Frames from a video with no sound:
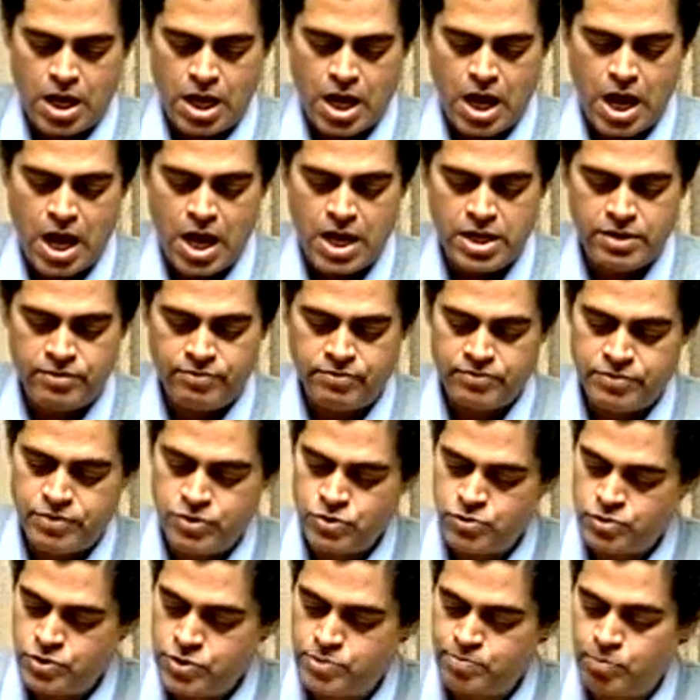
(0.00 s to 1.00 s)
I
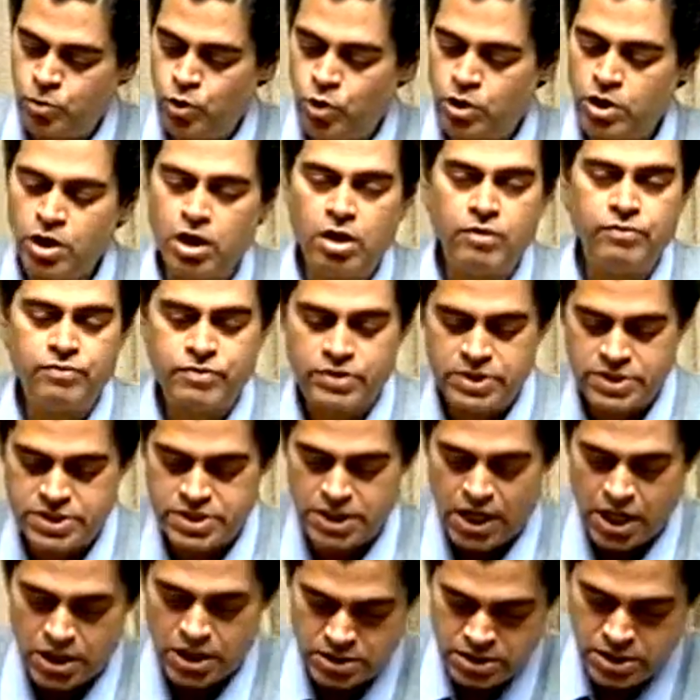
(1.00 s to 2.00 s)
spoke of the
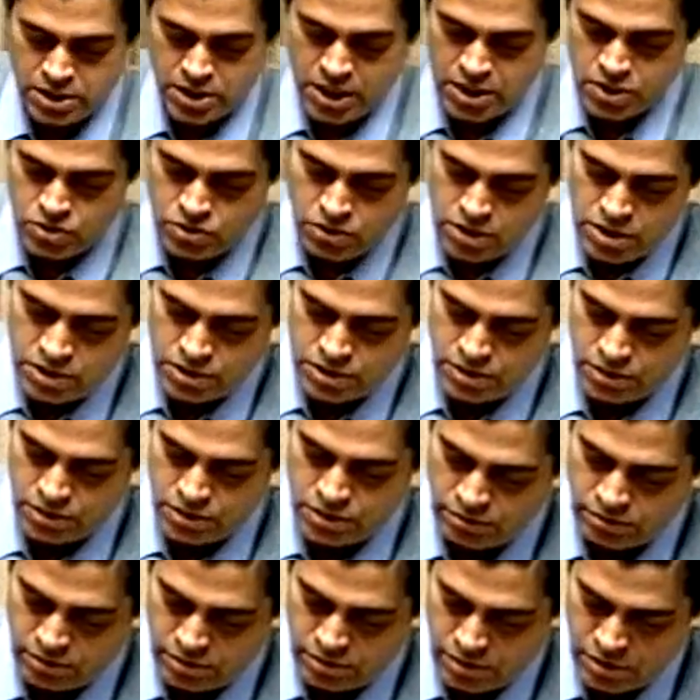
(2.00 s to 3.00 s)
junction isolation.
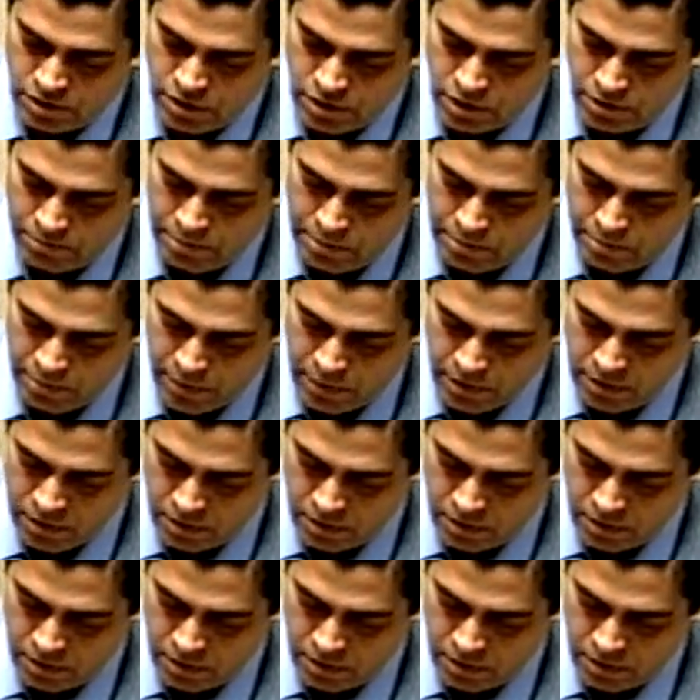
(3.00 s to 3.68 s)
Remember?